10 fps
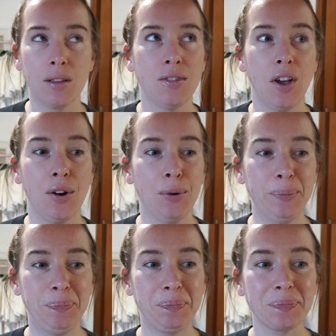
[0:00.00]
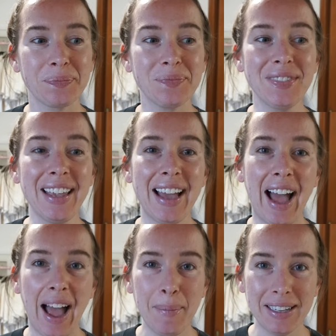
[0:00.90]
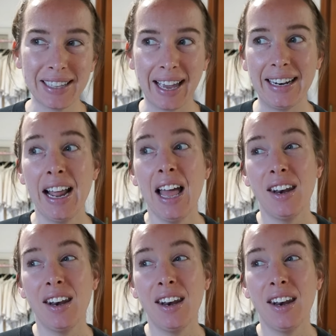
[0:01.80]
so I'm excited.